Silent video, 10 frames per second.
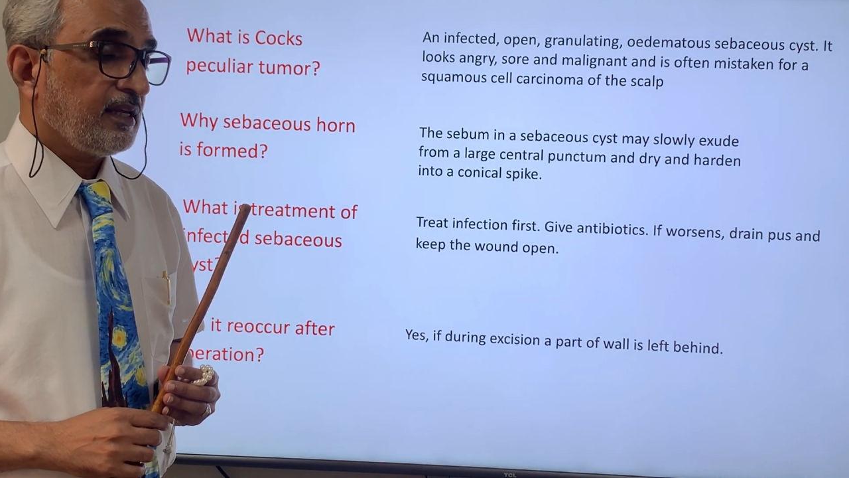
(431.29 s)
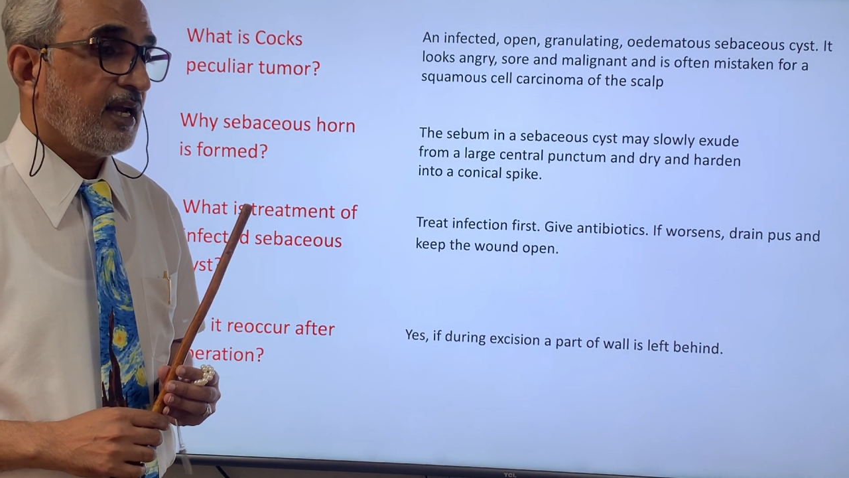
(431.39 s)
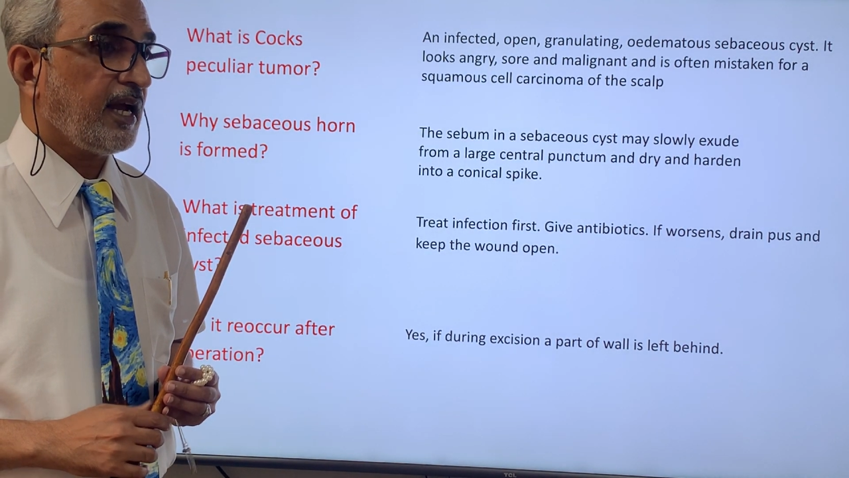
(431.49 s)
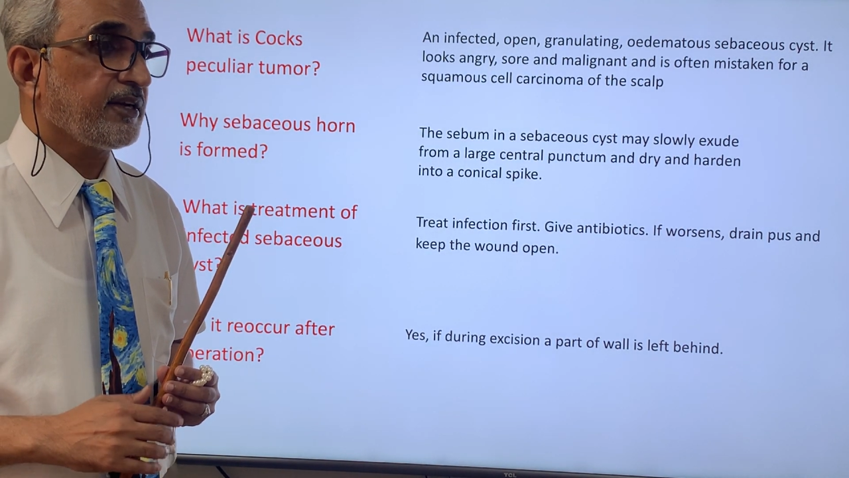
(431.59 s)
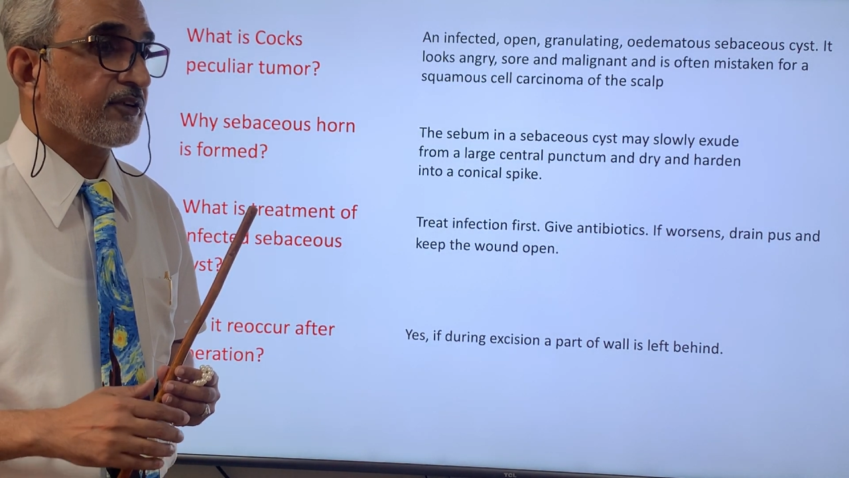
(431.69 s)

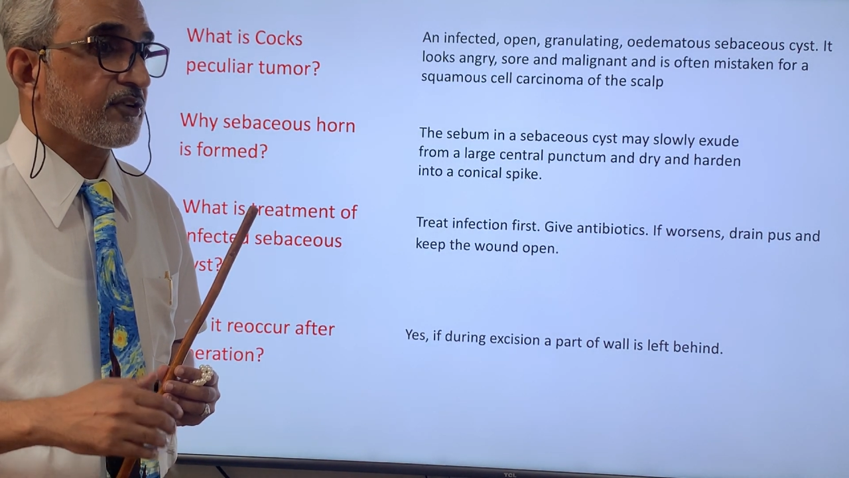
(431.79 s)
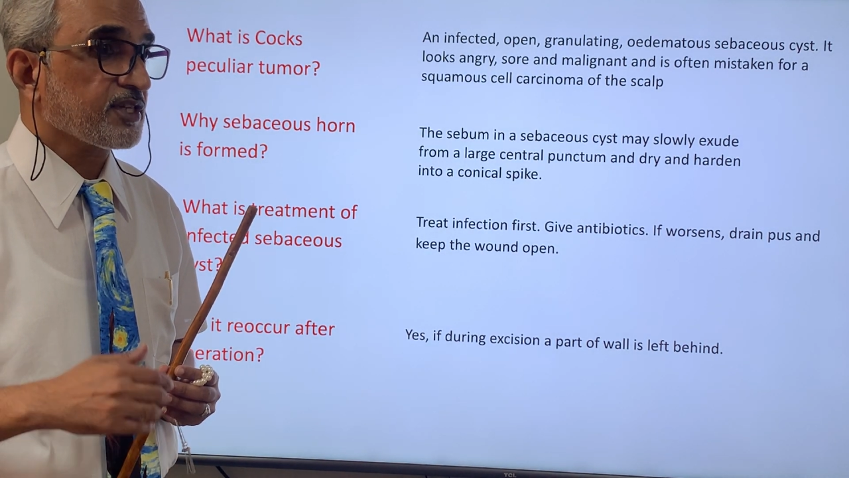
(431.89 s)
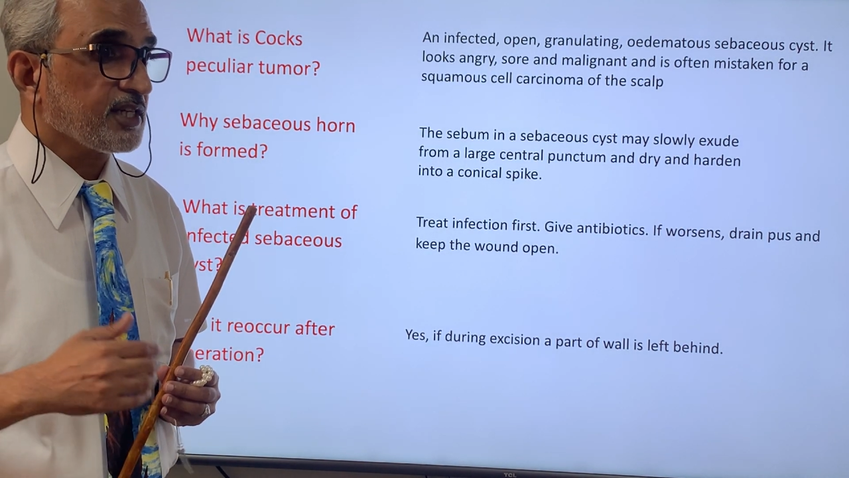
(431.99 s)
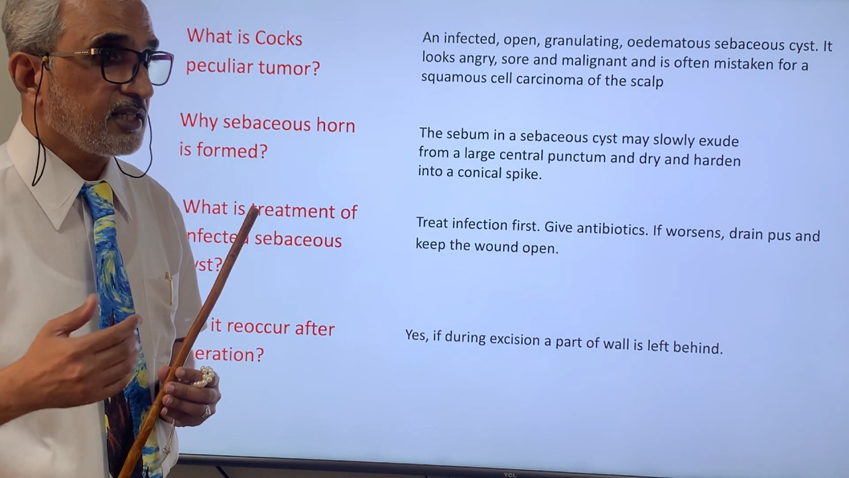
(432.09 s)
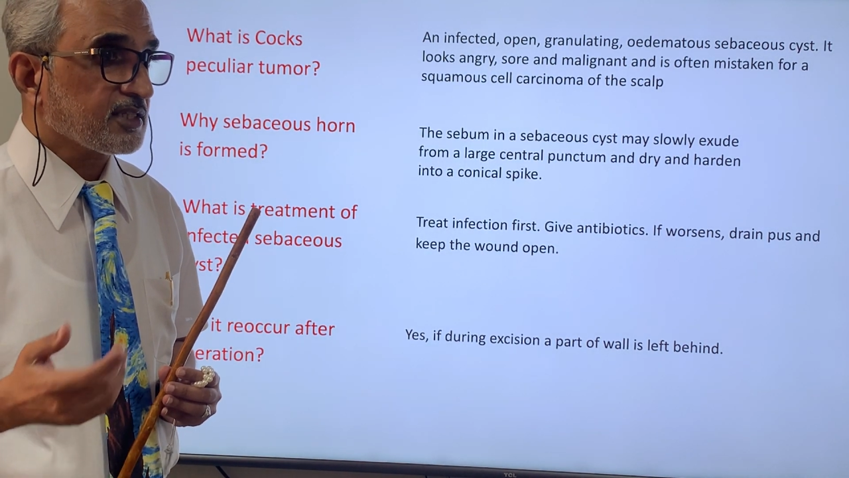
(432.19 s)
and it
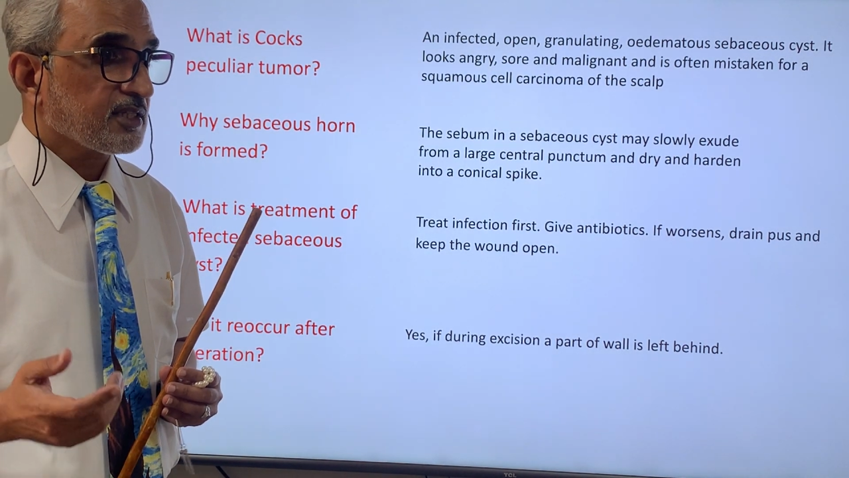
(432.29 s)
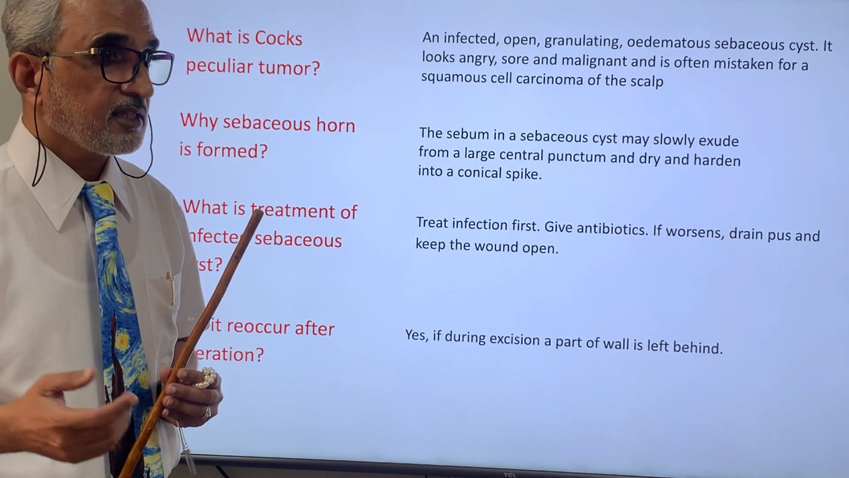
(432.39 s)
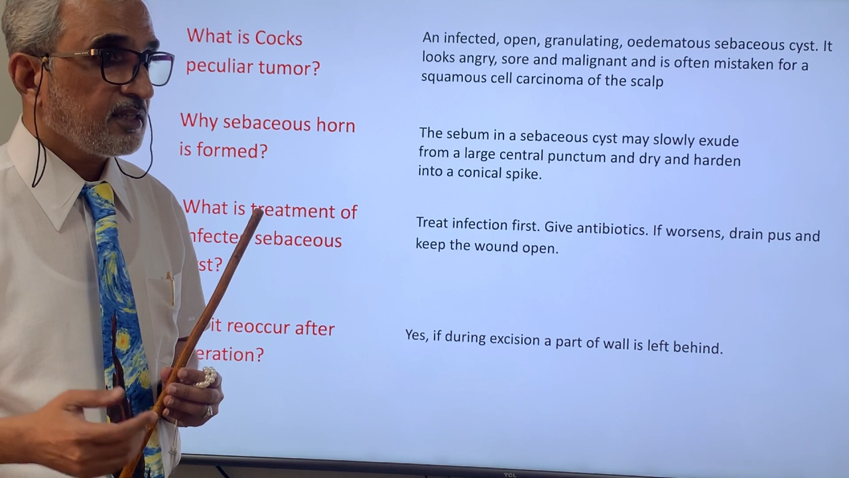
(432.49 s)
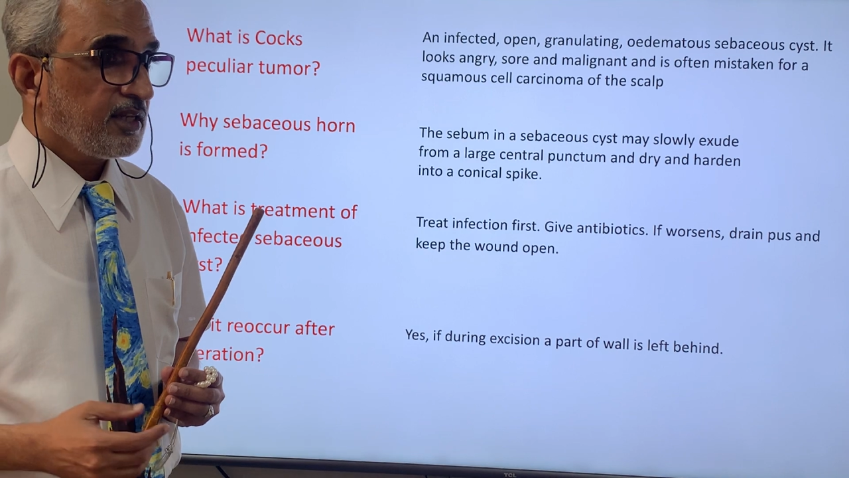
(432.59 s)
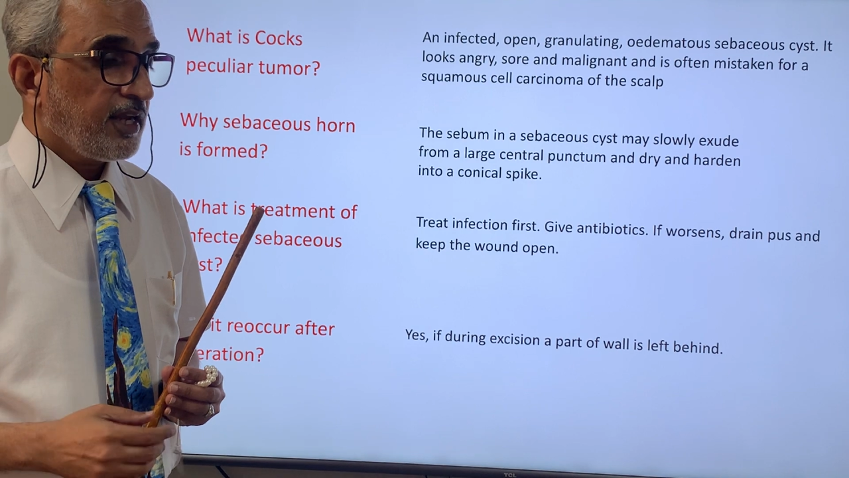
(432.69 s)
results
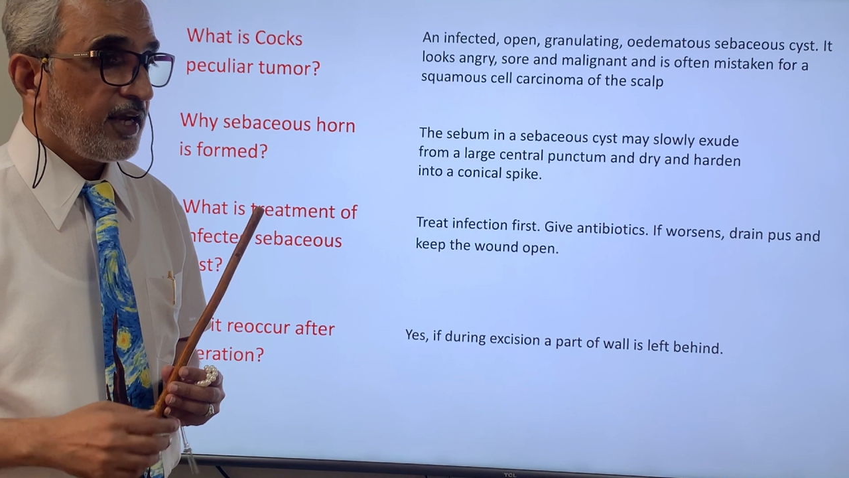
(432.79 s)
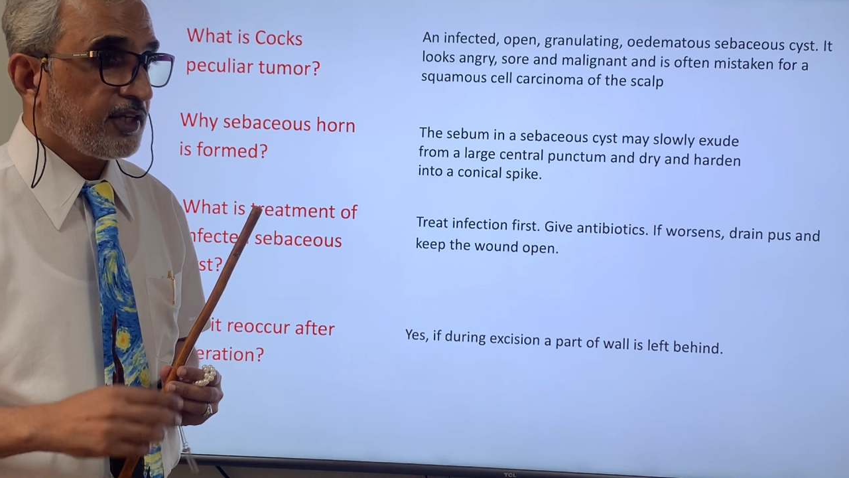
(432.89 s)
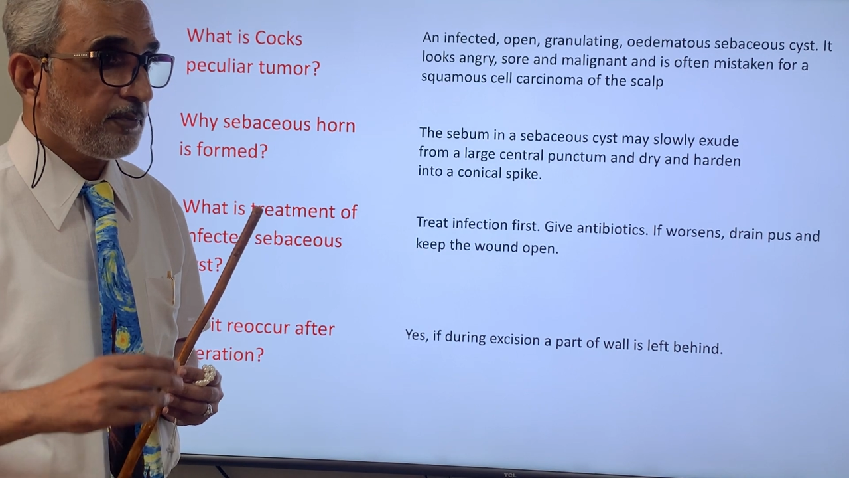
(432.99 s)
in